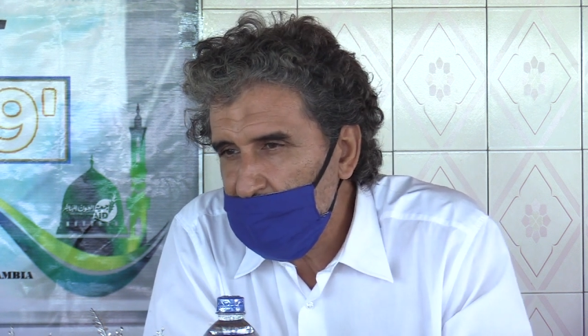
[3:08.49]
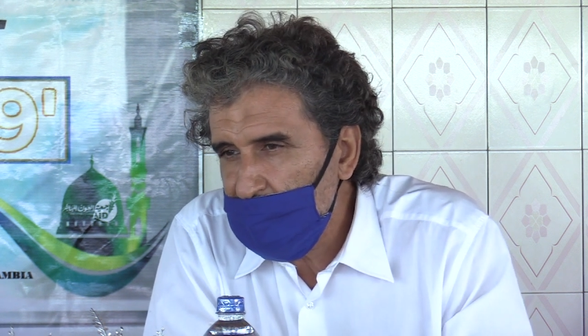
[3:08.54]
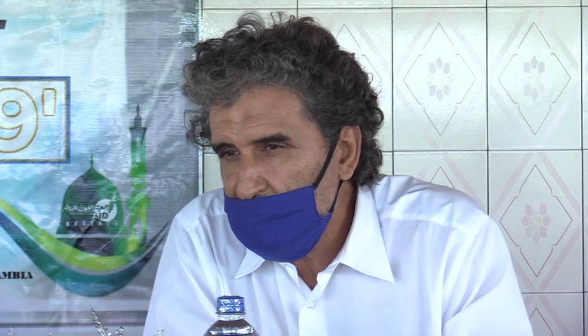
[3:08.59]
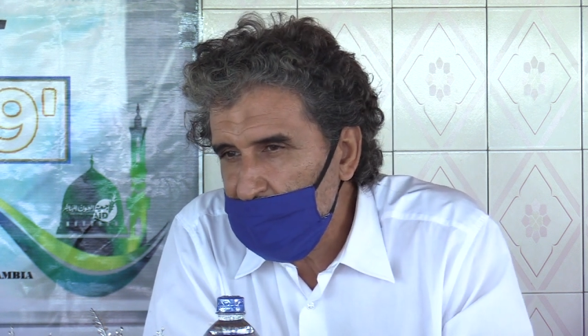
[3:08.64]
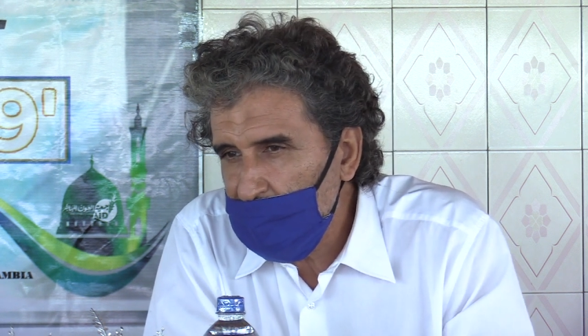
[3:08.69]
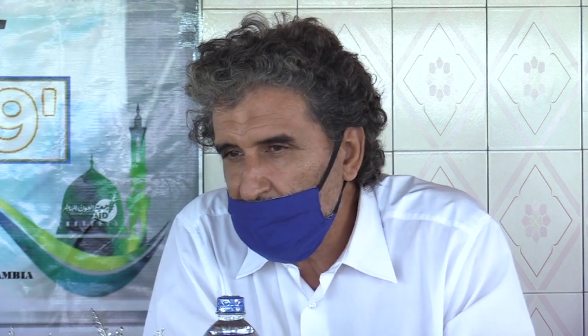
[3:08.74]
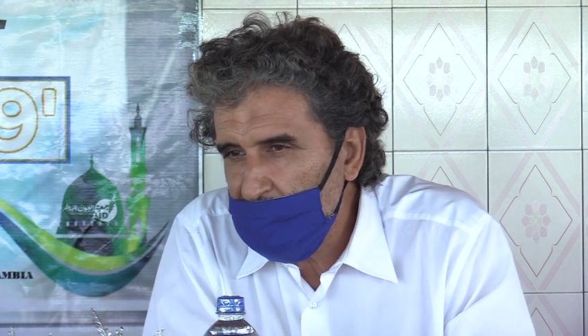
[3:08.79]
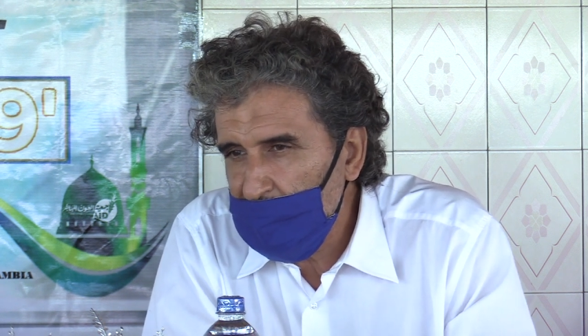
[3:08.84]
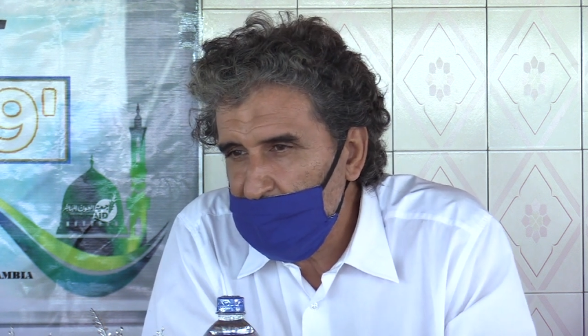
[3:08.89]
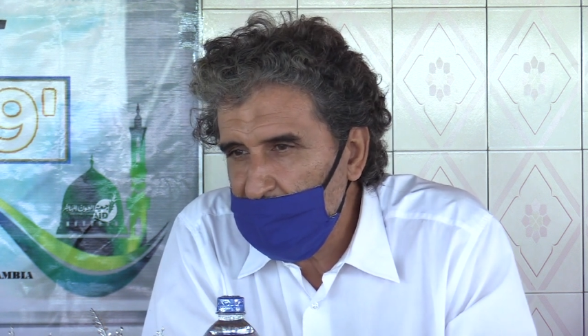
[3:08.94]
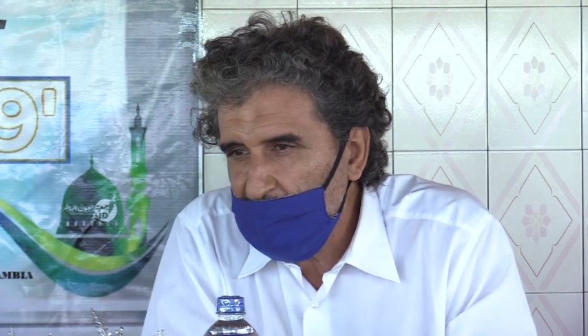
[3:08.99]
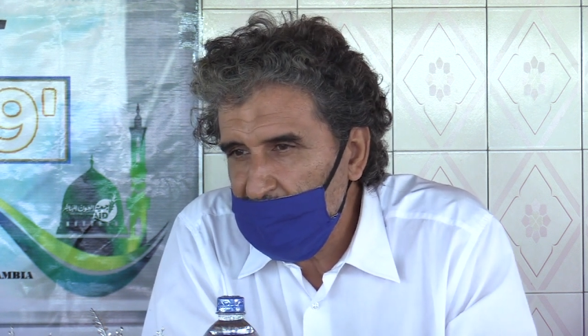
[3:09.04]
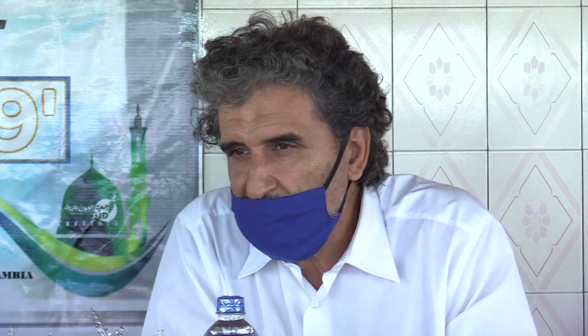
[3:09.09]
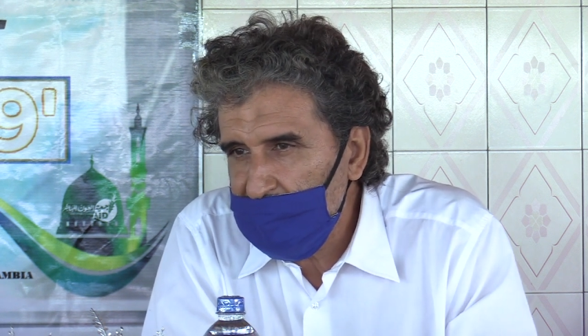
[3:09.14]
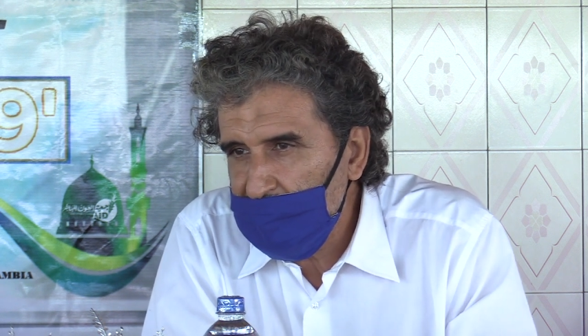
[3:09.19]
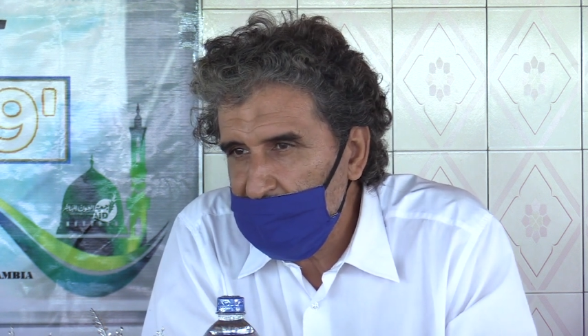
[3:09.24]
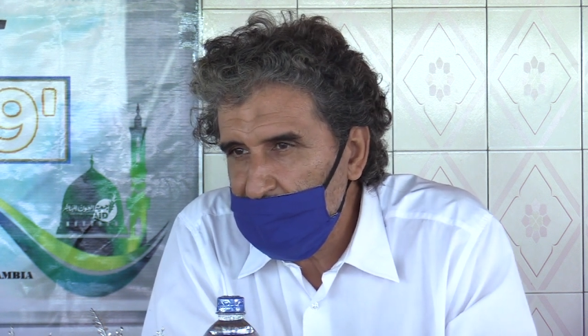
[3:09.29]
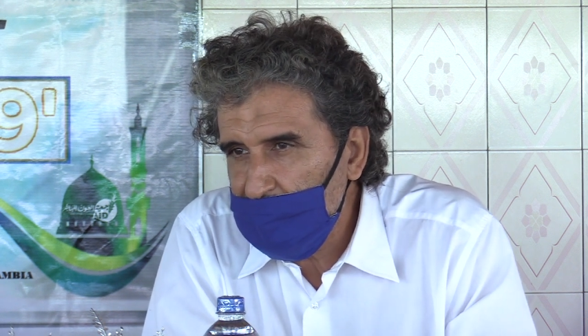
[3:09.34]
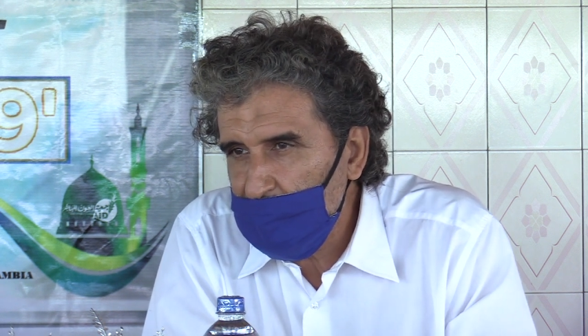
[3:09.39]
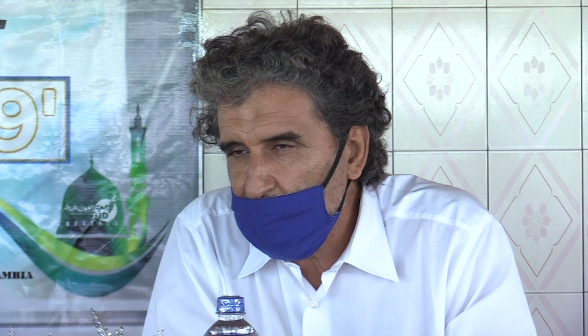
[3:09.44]
solid
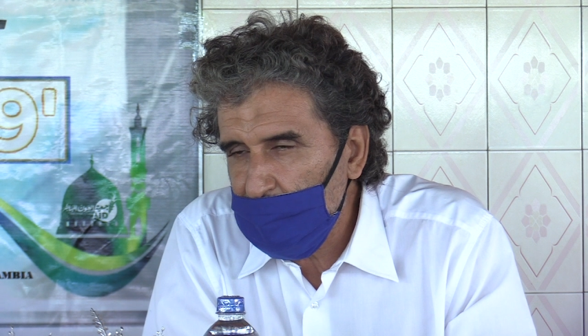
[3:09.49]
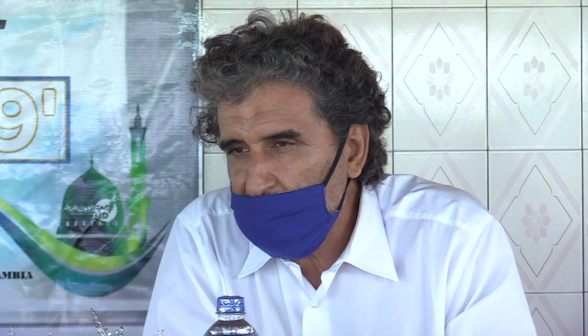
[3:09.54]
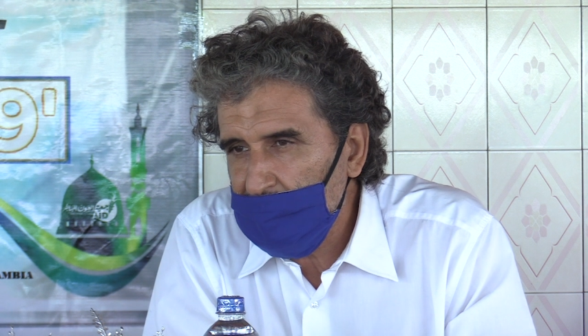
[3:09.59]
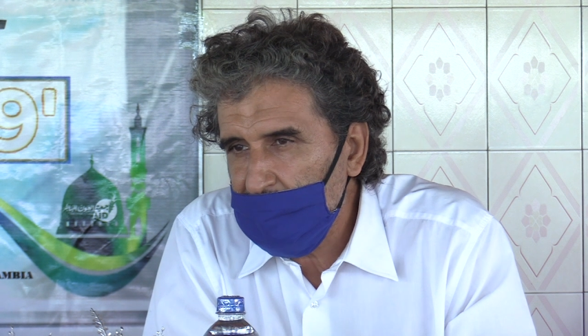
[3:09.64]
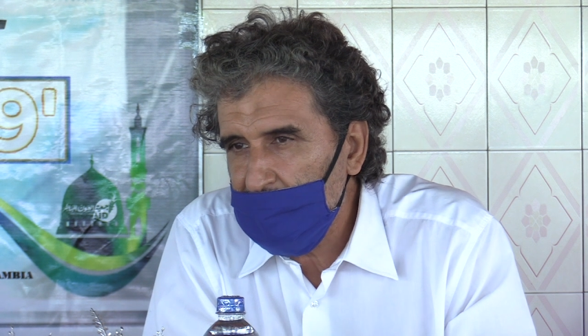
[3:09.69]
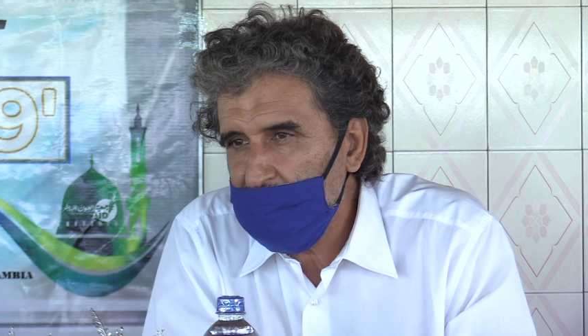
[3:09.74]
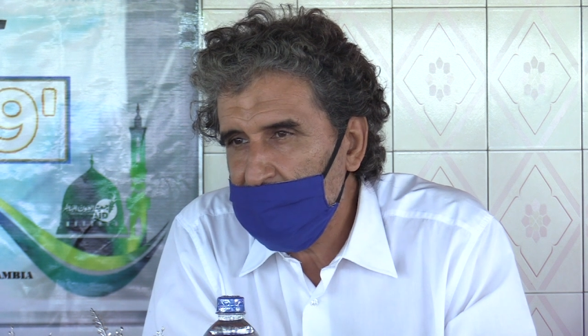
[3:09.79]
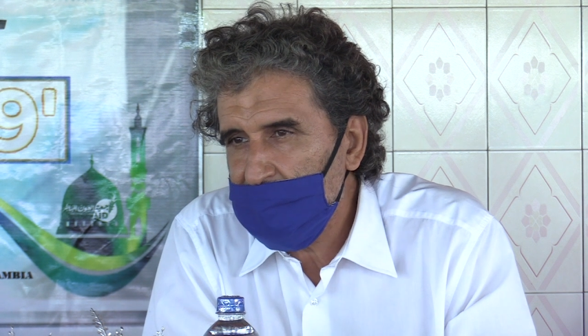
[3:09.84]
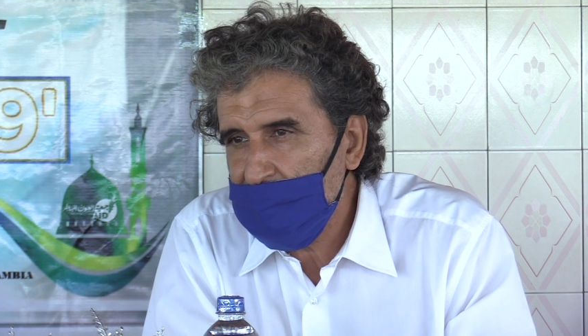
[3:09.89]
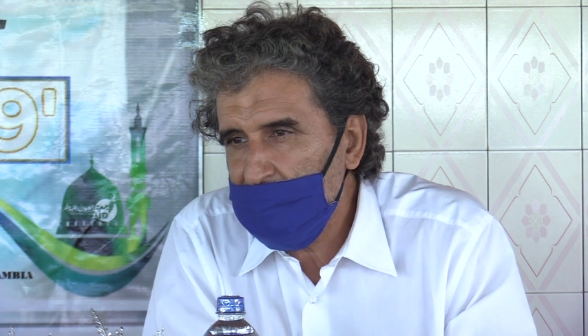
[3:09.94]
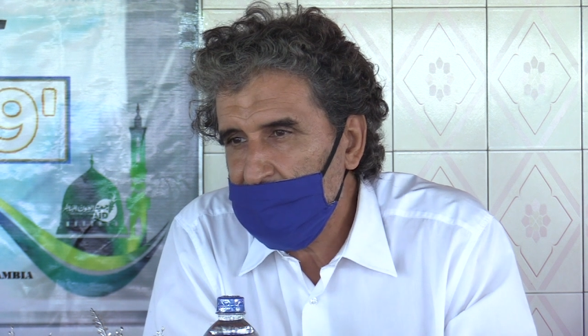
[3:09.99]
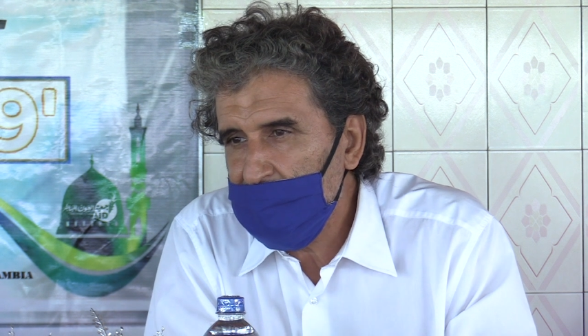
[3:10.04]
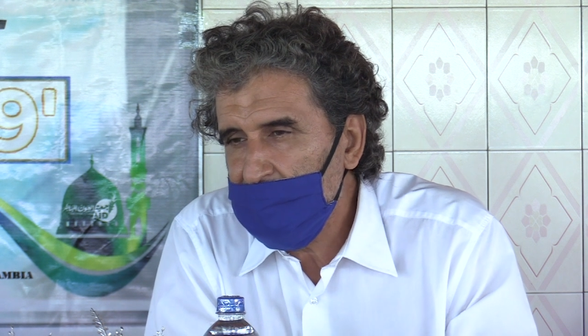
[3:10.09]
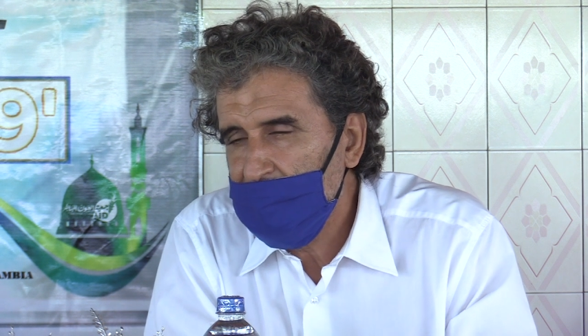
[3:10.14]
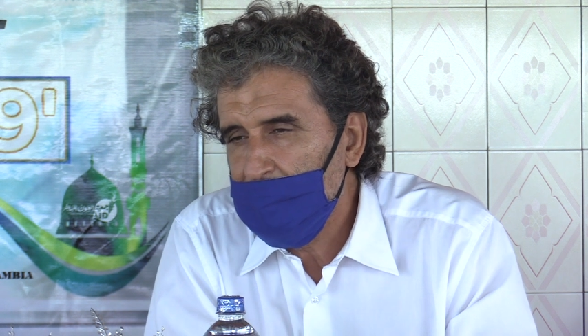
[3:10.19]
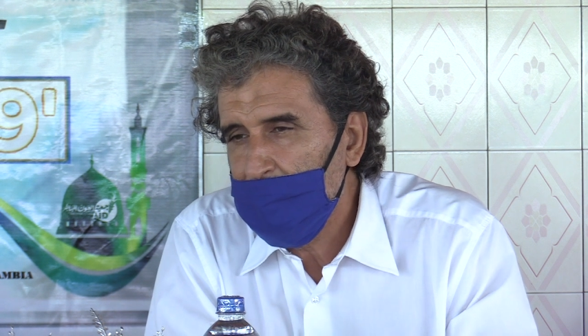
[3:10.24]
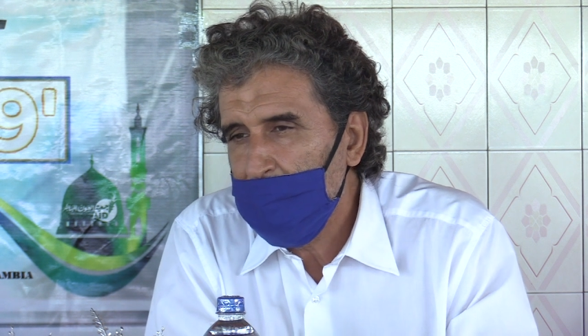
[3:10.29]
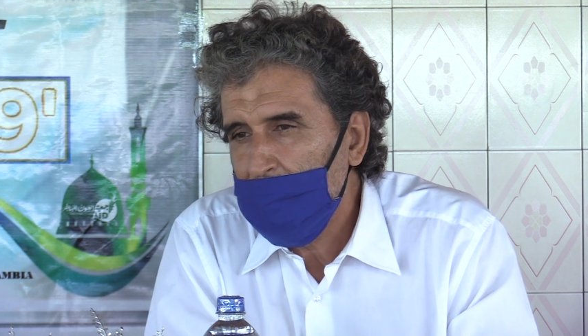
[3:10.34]
partner for Directaid,